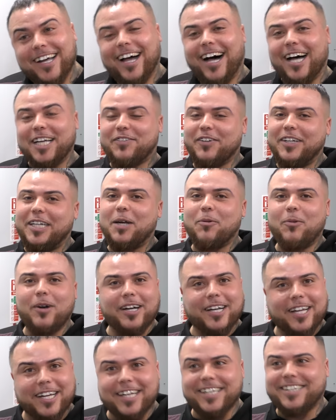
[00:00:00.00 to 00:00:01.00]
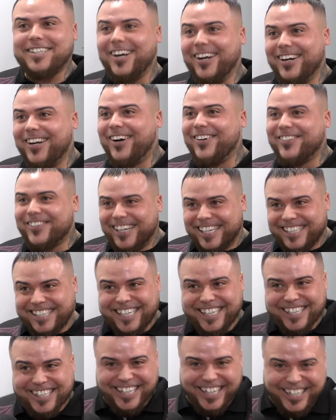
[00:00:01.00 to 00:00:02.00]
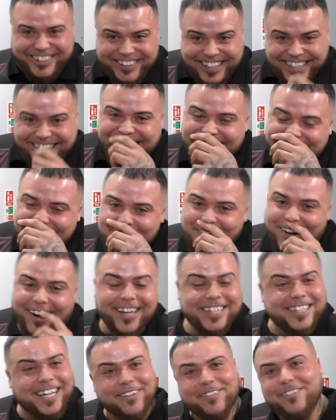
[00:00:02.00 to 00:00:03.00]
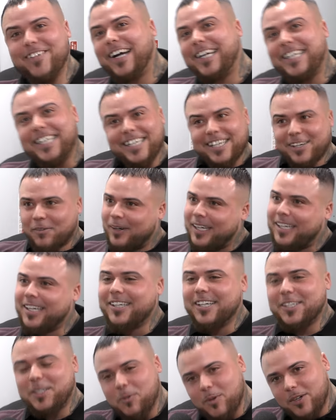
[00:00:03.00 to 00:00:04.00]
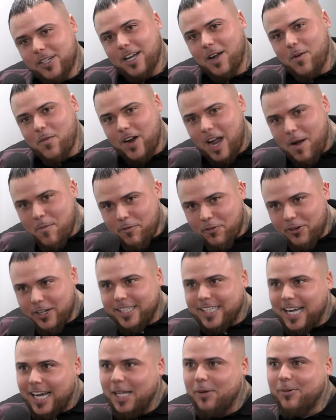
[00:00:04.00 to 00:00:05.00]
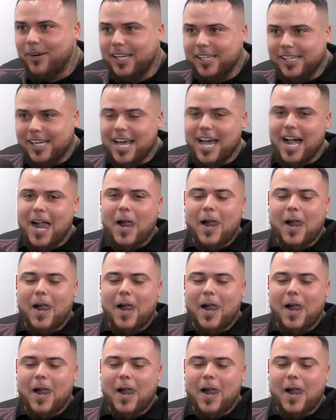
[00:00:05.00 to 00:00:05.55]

Yeah. I was thinking, we're going to get turned over here. I was like, fuck it, we can do it. So we're coming through this alleyway.